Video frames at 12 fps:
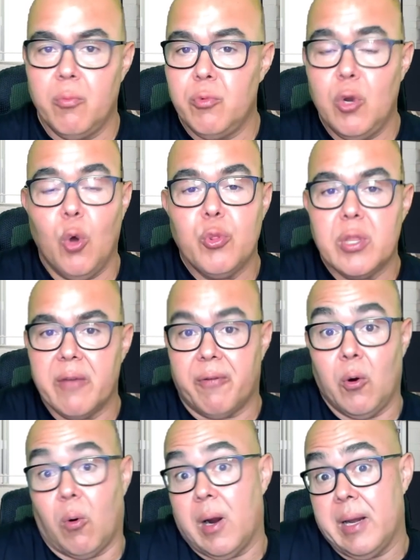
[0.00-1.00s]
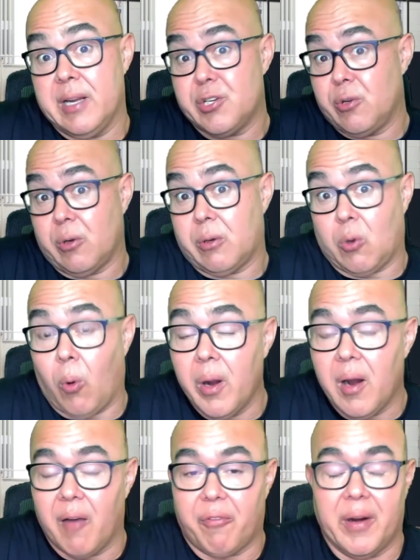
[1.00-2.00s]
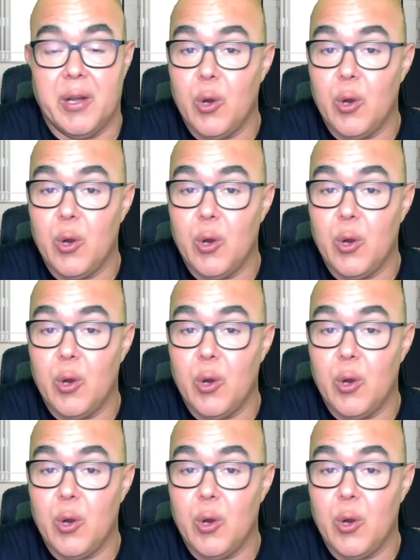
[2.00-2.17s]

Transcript: no different, or initial coin offering,